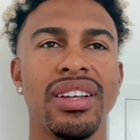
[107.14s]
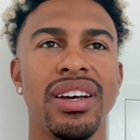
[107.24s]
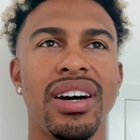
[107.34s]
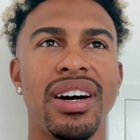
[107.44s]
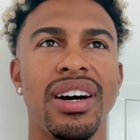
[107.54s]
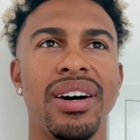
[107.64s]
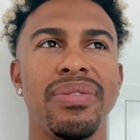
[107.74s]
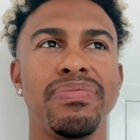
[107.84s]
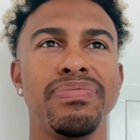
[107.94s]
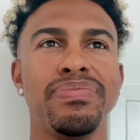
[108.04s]

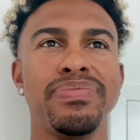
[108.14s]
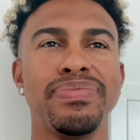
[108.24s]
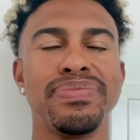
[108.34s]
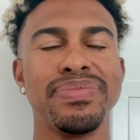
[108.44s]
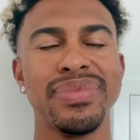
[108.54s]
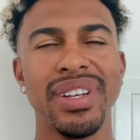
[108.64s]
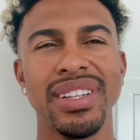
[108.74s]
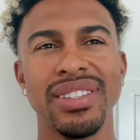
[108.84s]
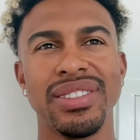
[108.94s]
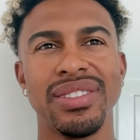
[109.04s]
of
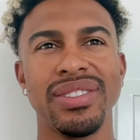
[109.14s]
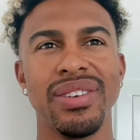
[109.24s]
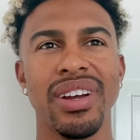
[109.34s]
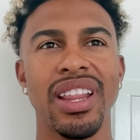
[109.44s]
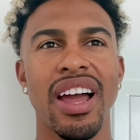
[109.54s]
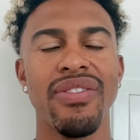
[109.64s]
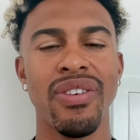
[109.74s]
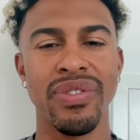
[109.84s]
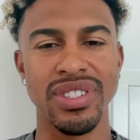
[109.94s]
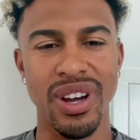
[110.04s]
took a life
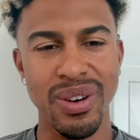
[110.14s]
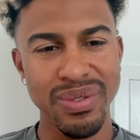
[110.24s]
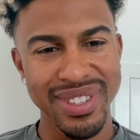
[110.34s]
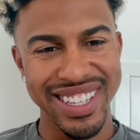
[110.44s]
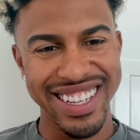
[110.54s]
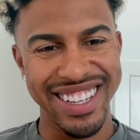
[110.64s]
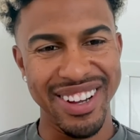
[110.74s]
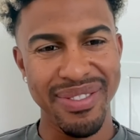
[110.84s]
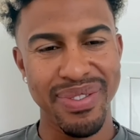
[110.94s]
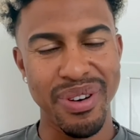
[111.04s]
of its own,
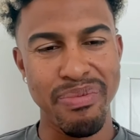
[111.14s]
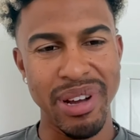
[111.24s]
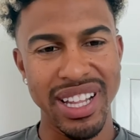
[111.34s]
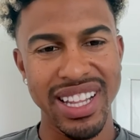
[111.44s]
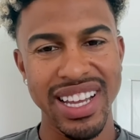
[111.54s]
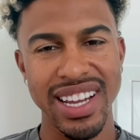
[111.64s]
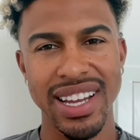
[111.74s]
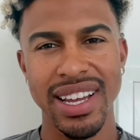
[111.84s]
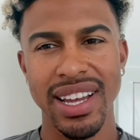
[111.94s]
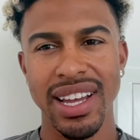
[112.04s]
for a minute there.
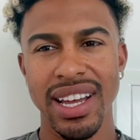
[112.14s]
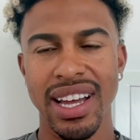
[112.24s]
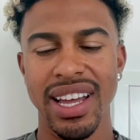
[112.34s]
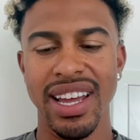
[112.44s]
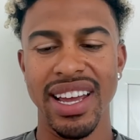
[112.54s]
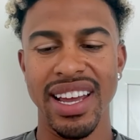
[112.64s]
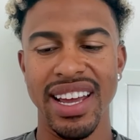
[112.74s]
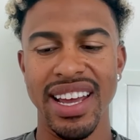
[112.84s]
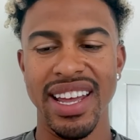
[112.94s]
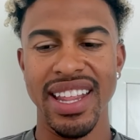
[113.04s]

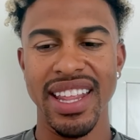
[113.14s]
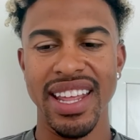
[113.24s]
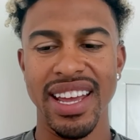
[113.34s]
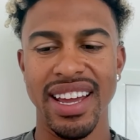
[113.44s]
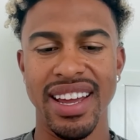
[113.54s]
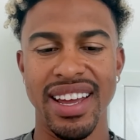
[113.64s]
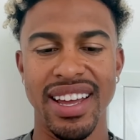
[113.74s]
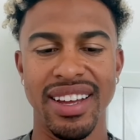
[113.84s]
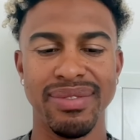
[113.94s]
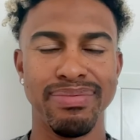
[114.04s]
I
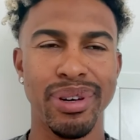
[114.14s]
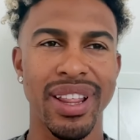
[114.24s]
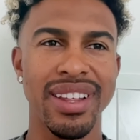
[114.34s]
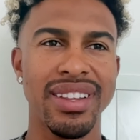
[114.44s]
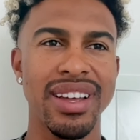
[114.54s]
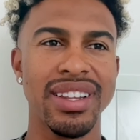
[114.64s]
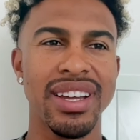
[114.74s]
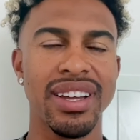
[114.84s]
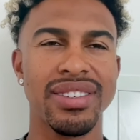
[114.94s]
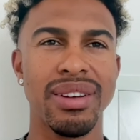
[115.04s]
think
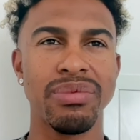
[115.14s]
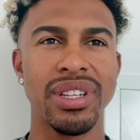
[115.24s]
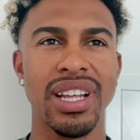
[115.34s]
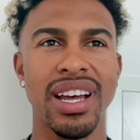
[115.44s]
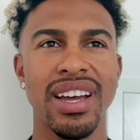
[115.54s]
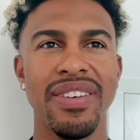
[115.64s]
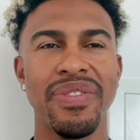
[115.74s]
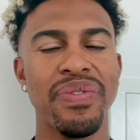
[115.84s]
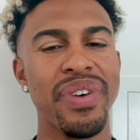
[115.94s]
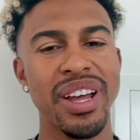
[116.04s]
it's something that if
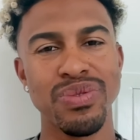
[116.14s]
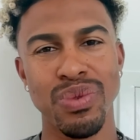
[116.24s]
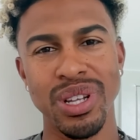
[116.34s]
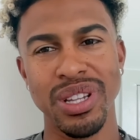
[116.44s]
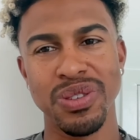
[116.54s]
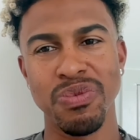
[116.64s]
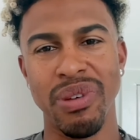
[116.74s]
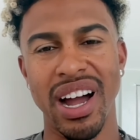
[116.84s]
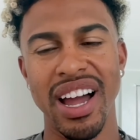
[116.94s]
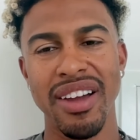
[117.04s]
the fans want to
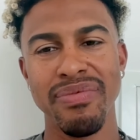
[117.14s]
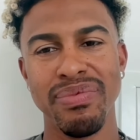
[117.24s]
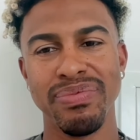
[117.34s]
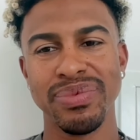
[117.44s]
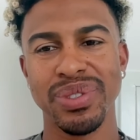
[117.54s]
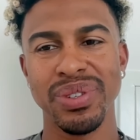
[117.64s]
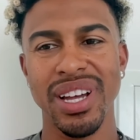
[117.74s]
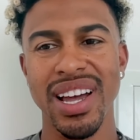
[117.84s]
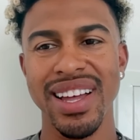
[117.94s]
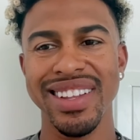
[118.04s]
vibe to
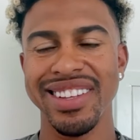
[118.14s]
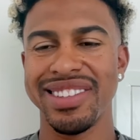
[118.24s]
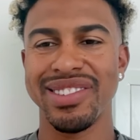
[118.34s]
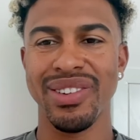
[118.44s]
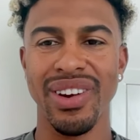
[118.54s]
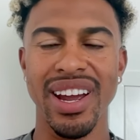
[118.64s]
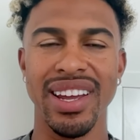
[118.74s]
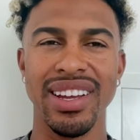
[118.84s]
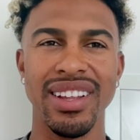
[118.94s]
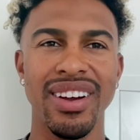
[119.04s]
that, it's
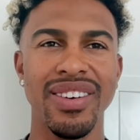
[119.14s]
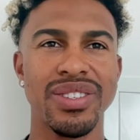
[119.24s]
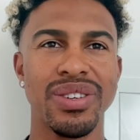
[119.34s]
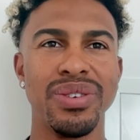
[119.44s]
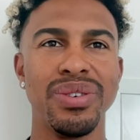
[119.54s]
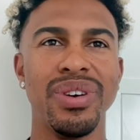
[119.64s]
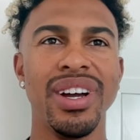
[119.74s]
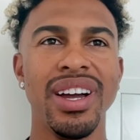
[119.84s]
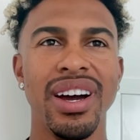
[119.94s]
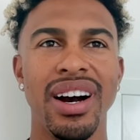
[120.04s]
great. It's cool.
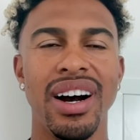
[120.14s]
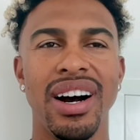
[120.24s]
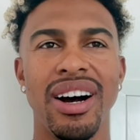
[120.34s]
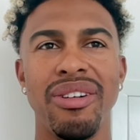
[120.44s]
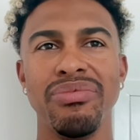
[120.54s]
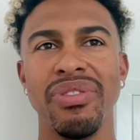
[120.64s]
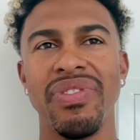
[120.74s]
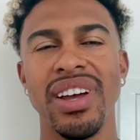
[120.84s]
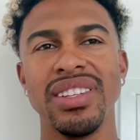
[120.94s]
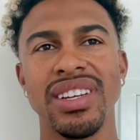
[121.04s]
The
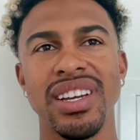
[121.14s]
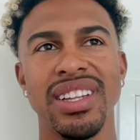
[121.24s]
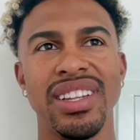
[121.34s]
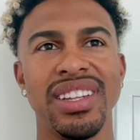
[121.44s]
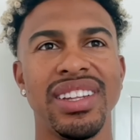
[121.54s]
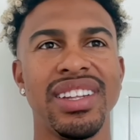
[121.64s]
fans can